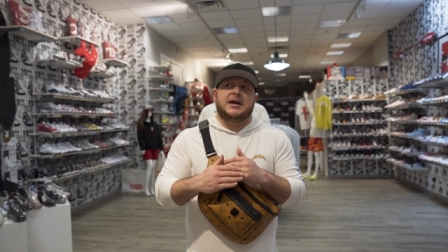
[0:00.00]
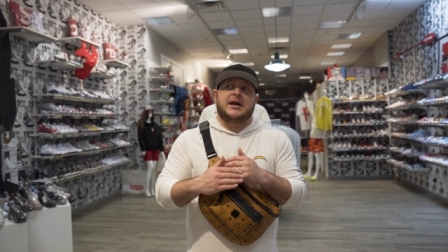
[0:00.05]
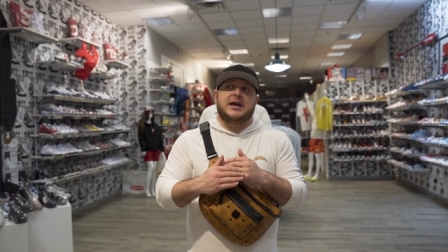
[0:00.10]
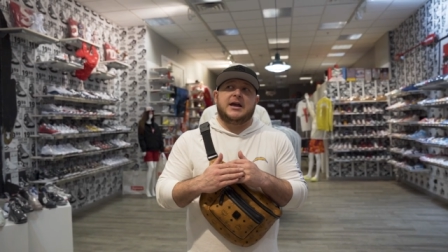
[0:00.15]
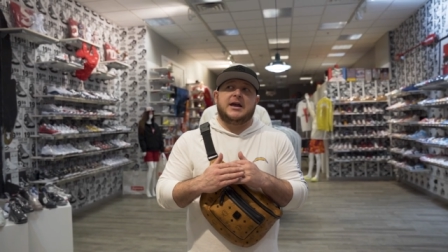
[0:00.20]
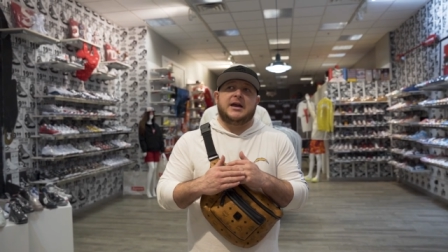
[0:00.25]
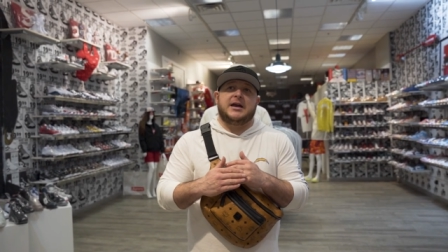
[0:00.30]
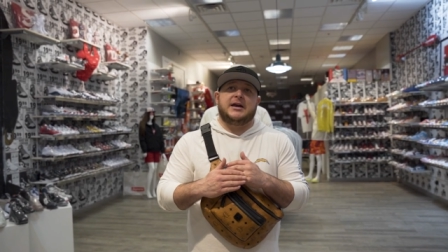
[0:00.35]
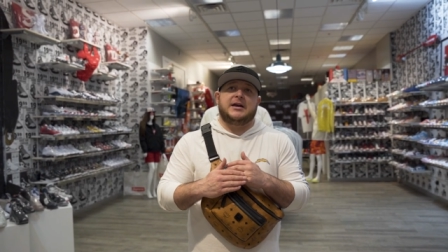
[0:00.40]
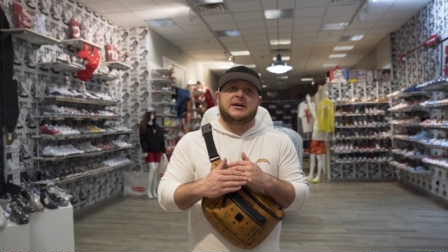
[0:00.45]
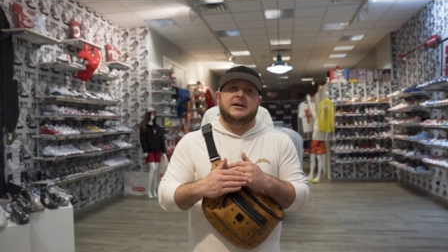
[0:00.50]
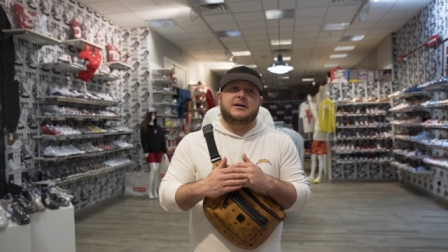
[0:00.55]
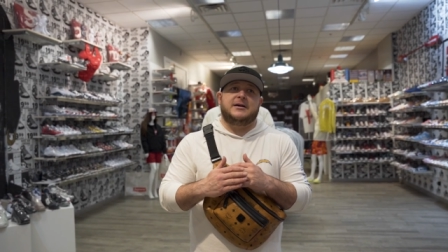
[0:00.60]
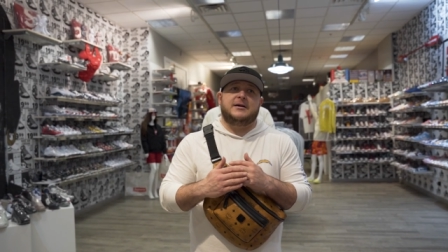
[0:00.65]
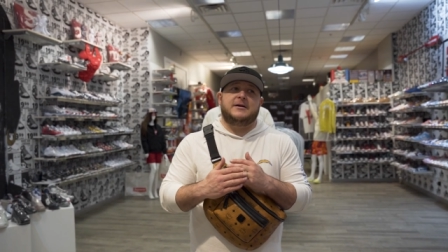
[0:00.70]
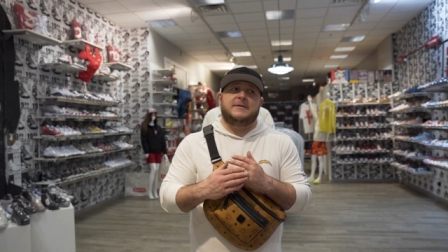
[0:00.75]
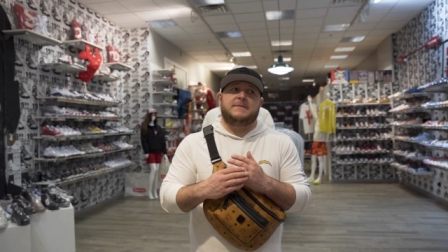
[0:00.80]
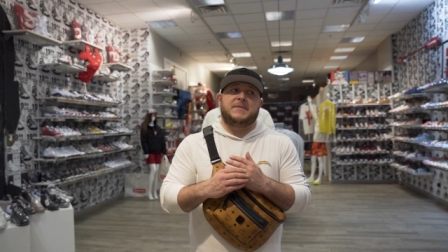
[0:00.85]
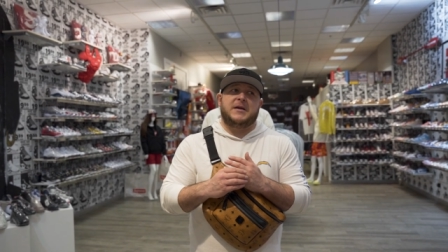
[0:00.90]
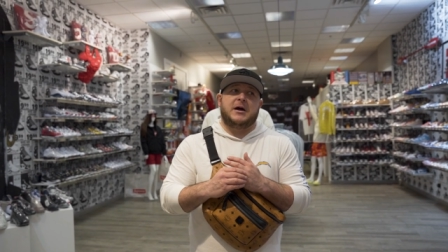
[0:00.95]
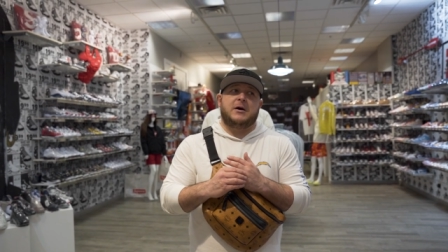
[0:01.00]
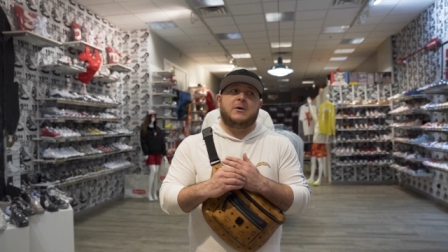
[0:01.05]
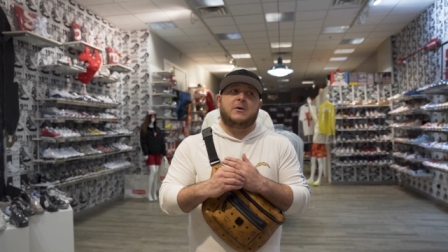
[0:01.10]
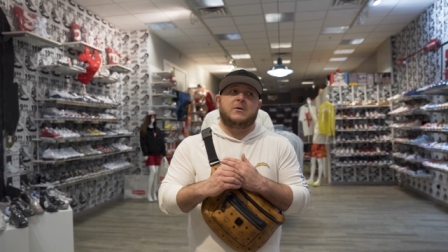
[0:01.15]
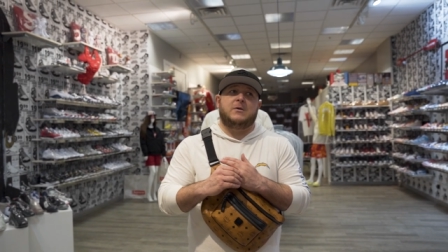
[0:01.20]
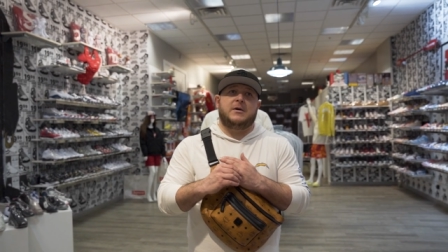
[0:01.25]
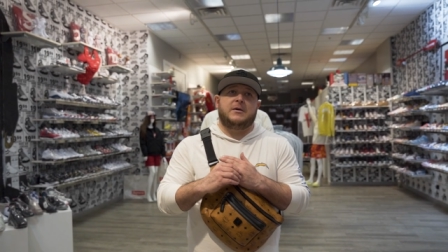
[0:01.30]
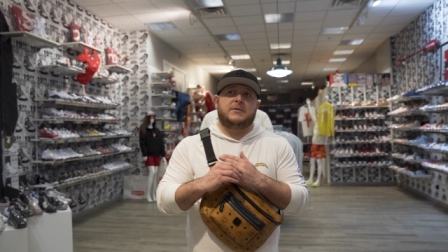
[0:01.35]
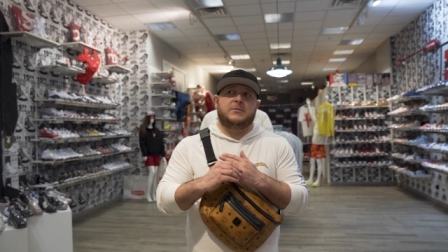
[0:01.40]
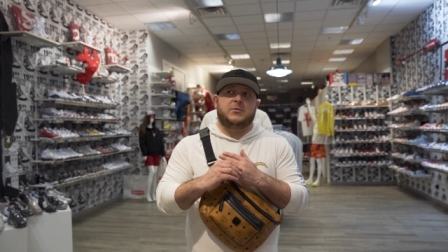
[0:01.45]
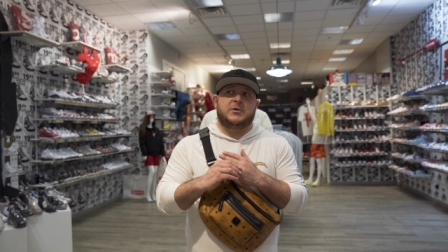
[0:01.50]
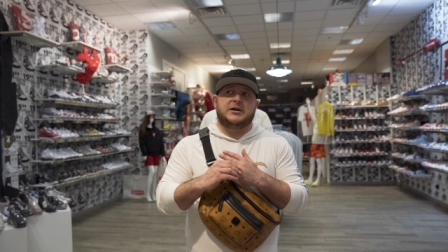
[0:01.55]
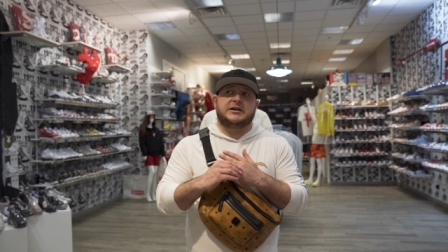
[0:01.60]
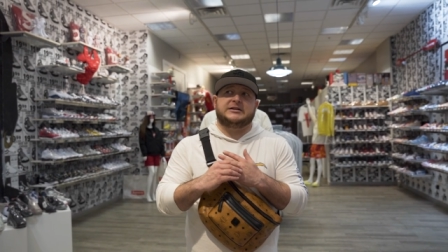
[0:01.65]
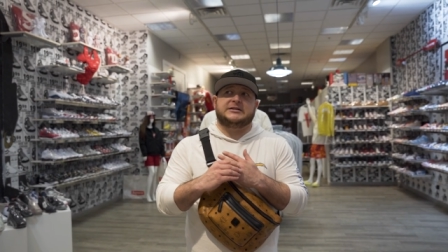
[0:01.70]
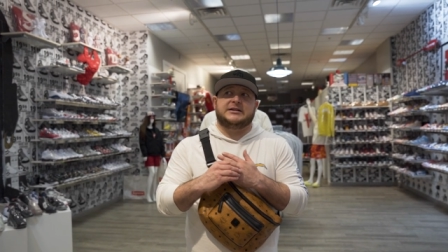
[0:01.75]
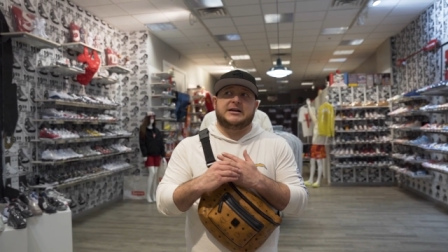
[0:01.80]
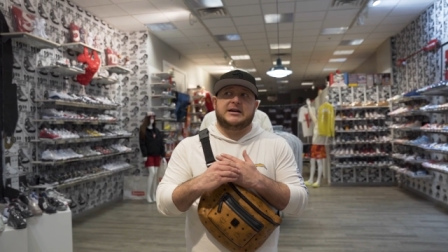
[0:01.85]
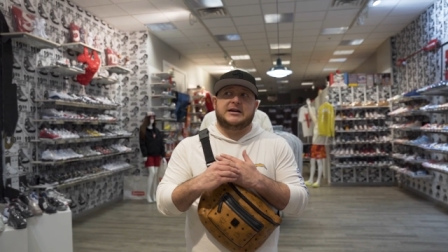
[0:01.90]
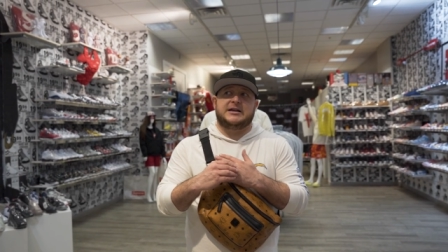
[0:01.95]
And um, now I want
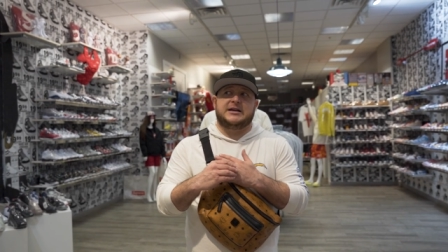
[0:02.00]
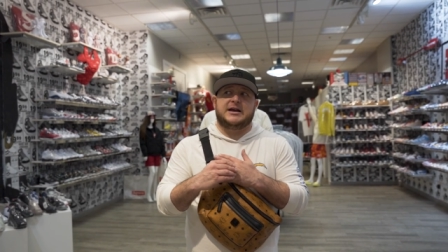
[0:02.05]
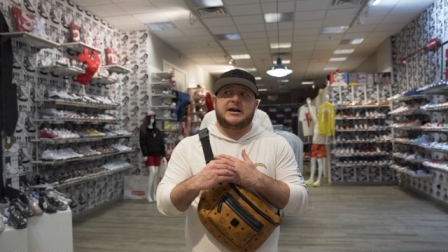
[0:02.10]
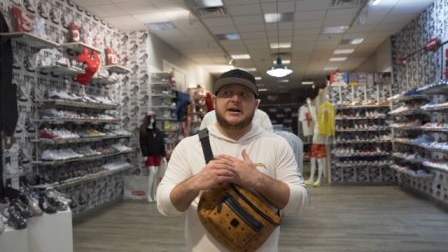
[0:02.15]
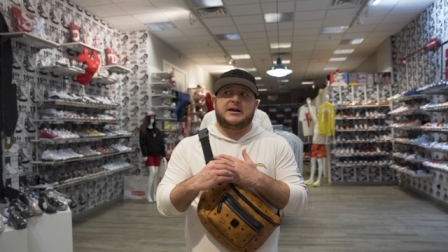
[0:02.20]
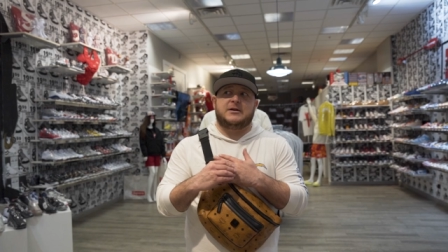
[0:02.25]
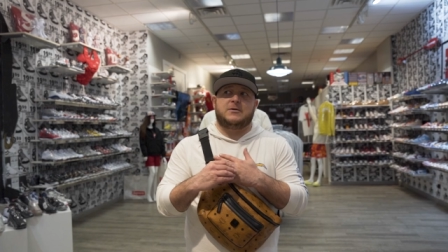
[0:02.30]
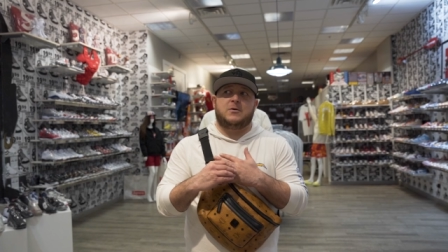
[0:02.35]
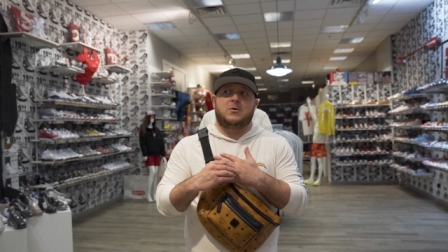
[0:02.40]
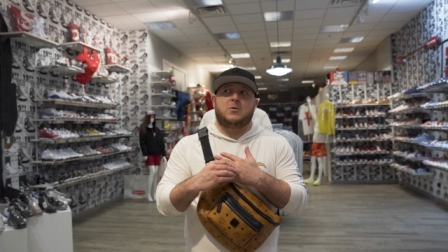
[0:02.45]
to say that